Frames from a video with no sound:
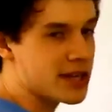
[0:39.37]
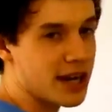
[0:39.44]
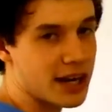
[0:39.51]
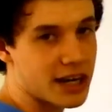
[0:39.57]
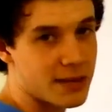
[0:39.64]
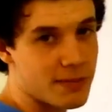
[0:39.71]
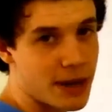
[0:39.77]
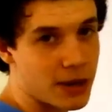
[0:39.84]

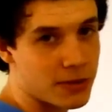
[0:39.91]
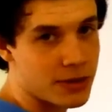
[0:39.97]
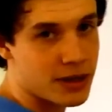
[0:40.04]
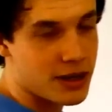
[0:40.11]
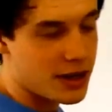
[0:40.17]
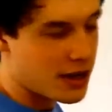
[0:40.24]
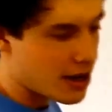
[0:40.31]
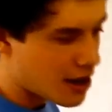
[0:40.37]
talking about
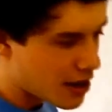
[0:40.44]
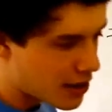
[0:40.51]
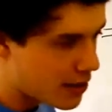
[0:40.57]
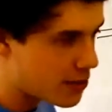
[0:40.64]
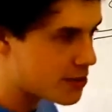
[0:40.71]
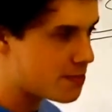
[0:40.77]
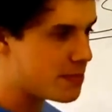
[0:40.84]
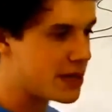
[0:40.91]

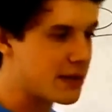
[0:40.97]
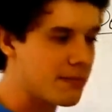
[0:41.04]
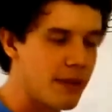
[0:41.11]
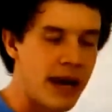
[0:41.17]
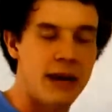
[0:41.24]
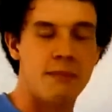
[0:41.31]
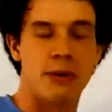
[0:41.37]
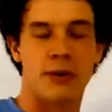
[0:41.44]
those big
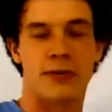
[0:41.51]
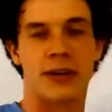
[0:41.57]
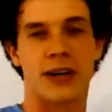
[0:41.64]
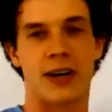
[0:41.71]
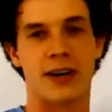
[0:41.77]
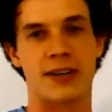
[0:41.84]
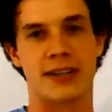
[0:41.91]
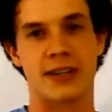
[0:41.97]
bad perfect
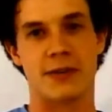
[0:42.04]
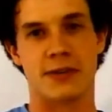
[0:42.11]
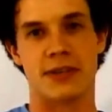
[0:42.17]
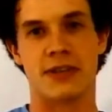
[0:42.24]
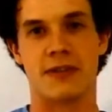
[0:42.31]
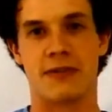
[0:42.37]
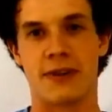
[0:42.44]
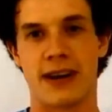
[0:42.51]
guards that used
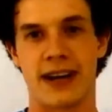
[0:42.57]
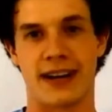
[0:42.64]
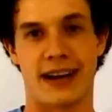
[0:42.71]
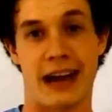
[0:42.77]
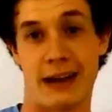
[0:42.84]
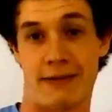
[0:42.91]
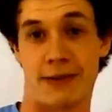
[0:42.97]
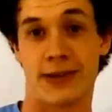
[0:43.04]
to define
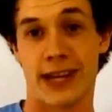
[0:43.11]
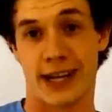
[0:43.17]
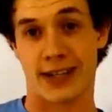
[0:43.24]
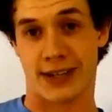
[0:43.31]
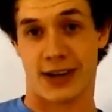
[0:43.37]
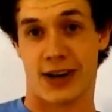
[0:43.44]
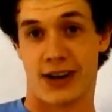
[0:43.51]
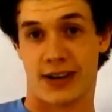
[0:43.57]
half your
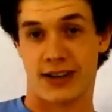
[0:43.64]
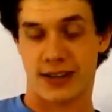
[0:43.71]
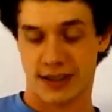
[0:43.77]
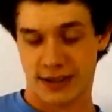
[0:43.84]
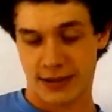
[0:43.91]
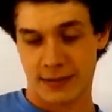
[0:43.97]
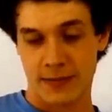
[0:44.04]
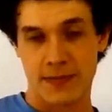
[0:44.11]
deck's
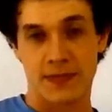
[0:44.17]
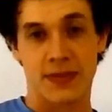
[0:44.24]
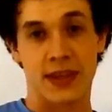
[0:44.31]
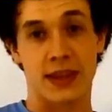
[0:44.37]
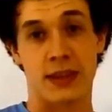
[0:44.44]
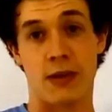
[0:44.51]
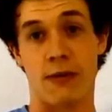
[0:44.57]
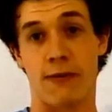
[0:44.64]
cost.
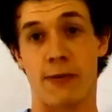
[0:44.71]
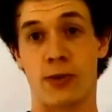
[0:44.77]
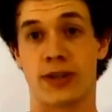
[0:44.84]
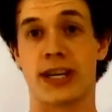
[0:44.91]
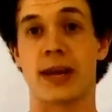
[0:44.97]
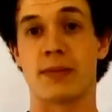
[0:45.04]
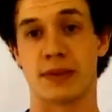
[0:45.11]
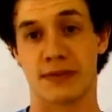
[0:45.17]
There are 4
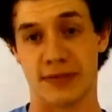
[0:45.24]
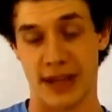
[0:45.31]
types of